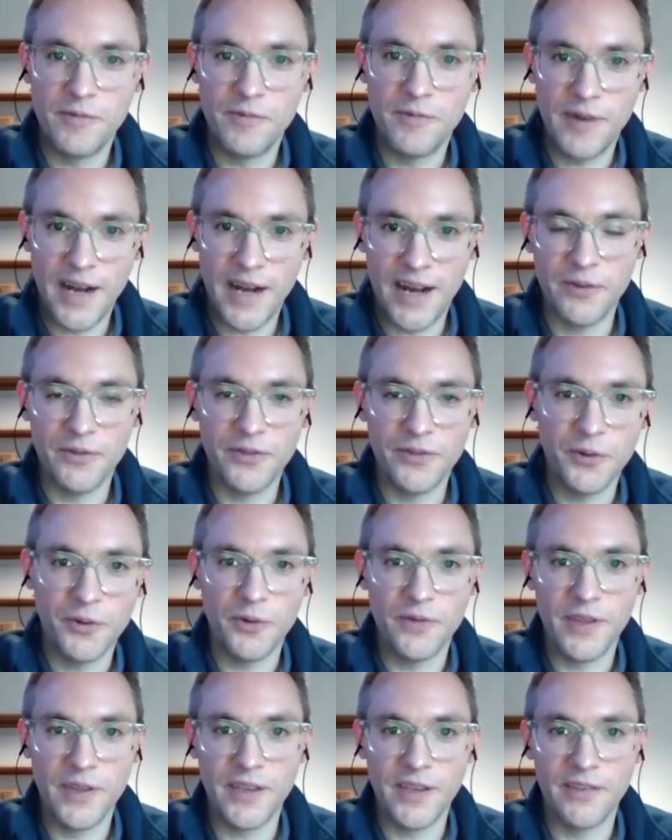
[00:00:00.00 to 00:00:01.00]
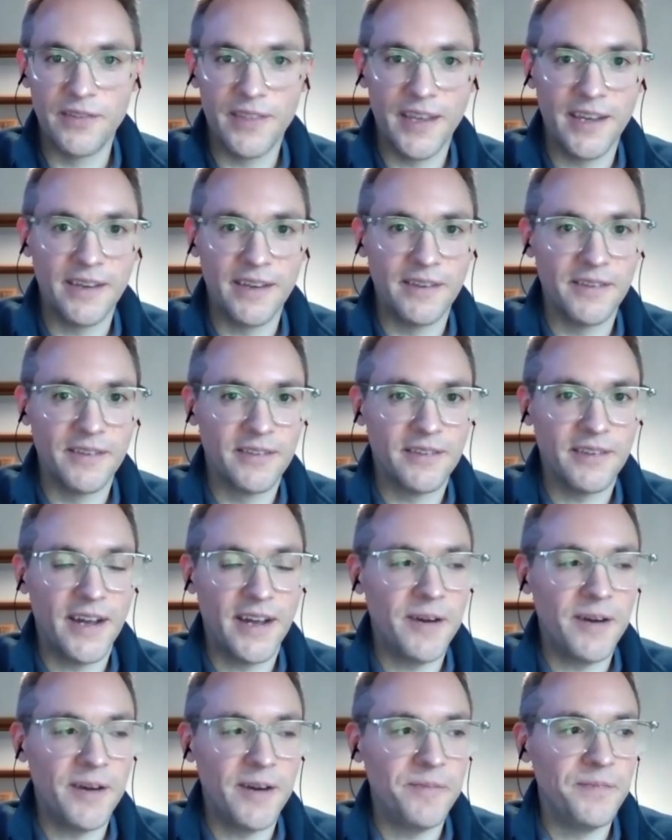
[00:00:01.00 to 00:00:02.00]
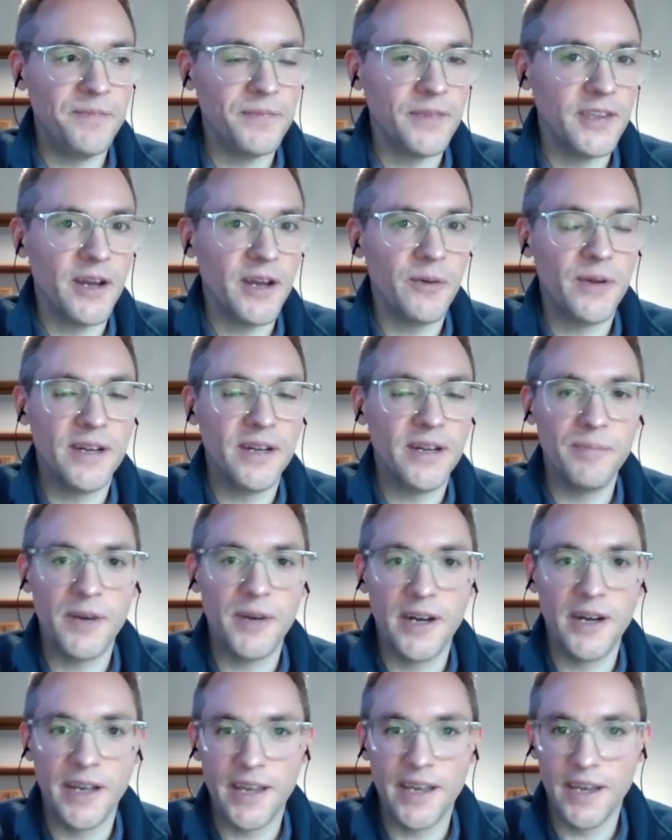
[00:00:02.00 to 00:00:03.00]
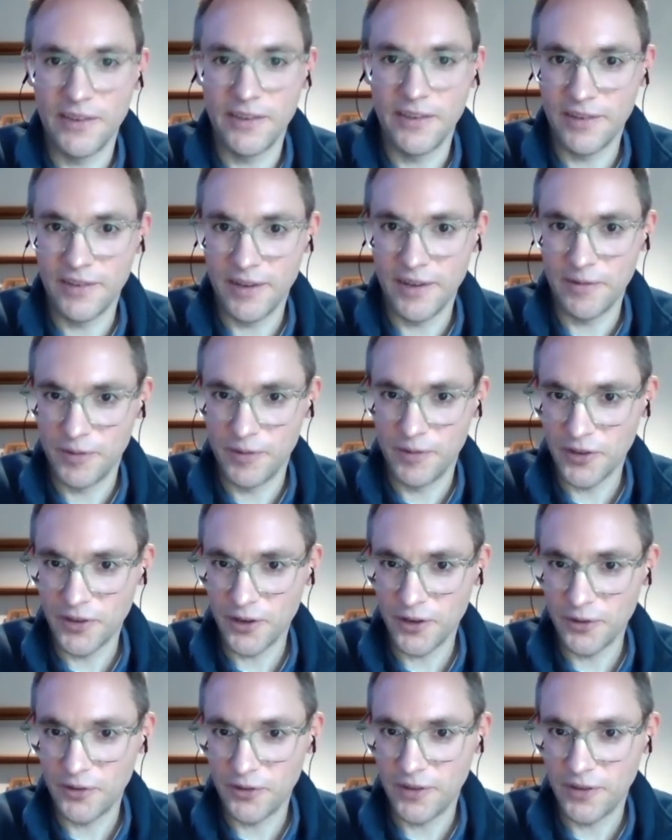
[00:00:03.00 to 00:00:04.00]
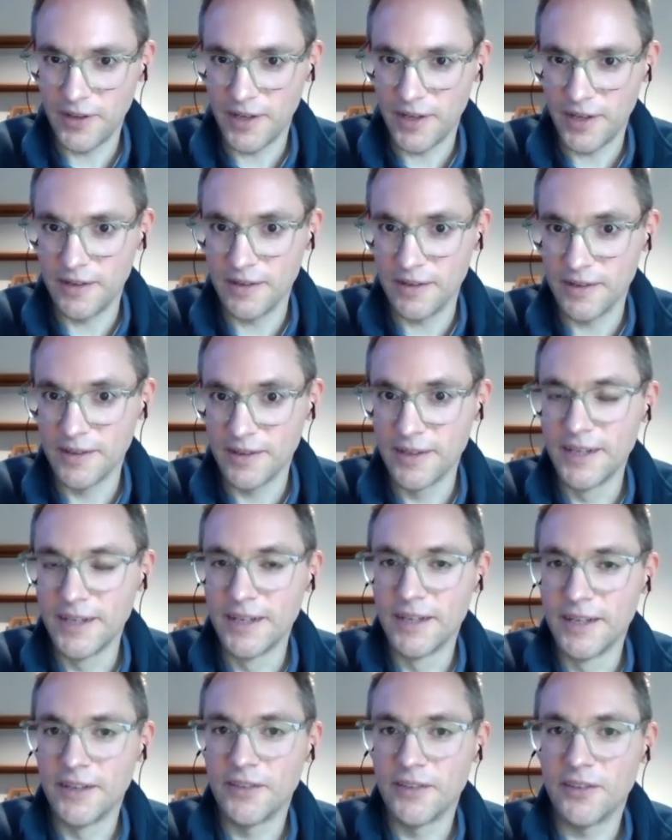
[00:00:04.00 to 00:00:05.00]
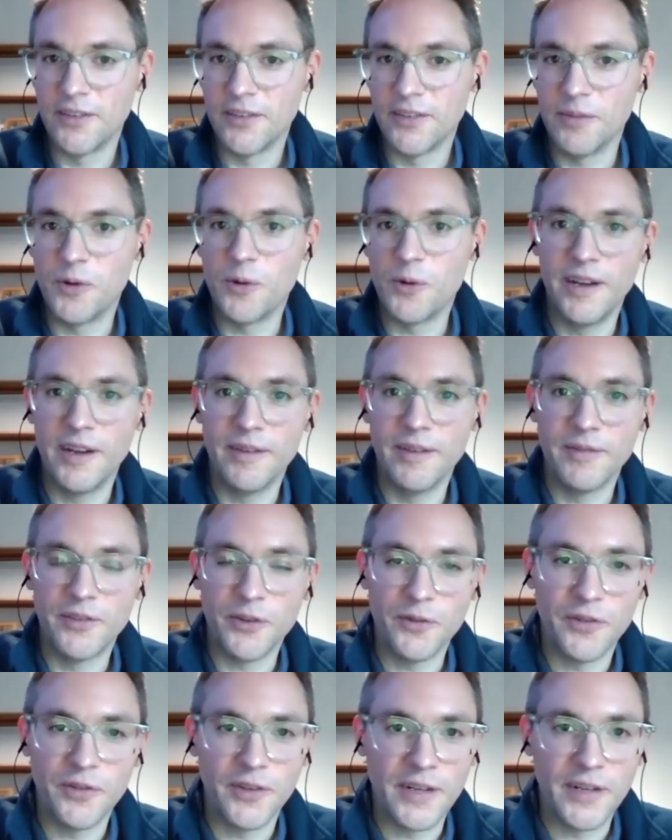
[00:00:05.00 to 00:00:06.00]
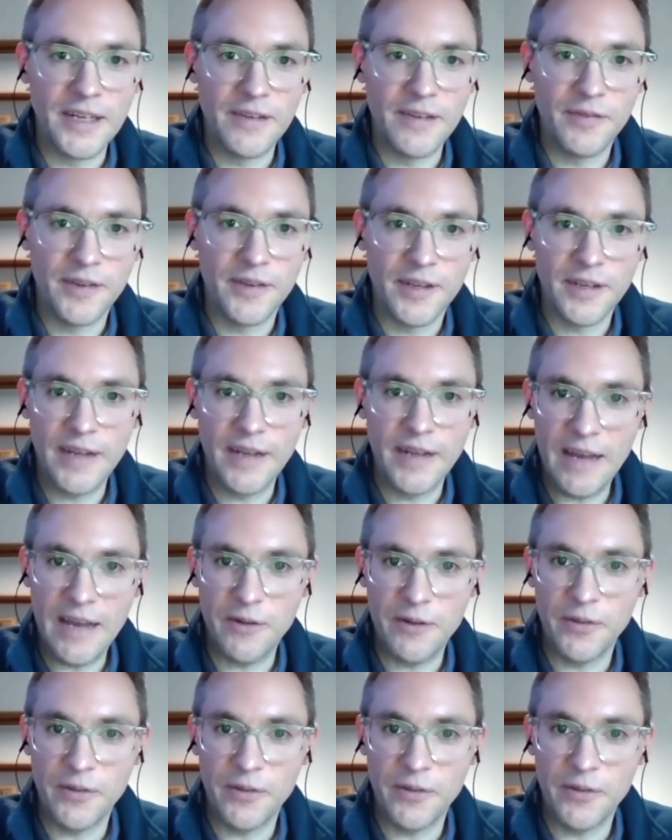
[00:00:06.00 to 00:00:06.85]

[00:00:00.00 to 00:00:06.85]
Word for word: around all of these things um, you know and in my case it resulted in some quite sort of significant